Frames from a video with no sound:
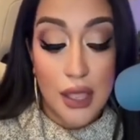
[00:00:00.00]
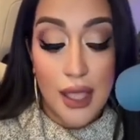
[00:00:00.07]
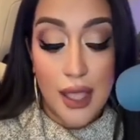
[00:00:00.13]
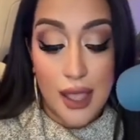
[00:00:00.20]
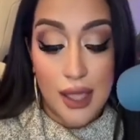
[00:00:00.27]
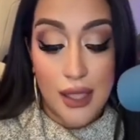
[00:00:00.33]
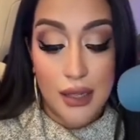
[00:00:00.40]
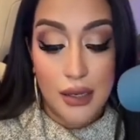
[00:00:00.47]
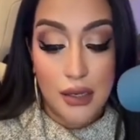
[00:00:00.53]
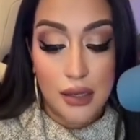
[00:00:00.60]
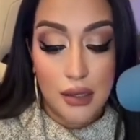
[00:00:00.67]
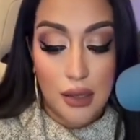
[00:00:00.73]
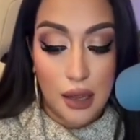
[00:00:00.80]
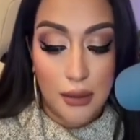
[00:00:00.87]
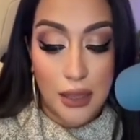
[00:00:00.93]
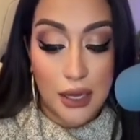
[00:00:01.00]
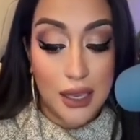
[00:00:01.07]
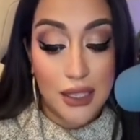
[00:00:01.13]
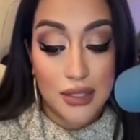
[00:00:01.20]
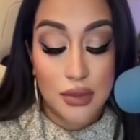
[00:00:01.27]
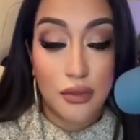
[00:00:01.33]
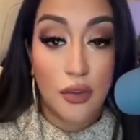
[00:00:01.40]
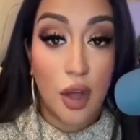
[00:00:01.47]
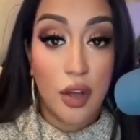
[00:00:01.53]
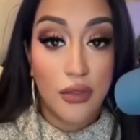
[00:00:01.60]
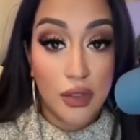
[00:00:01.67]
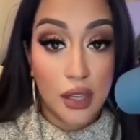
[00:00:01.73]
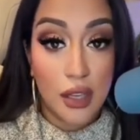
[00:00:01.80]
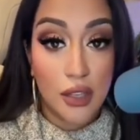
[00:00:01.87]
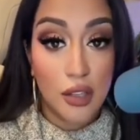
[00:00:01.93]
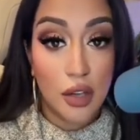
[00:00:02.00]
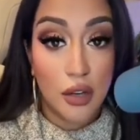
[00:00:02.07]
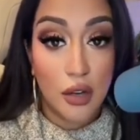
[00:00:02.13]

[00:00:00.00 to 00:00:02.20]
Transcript: And I'm getting it's involving a younger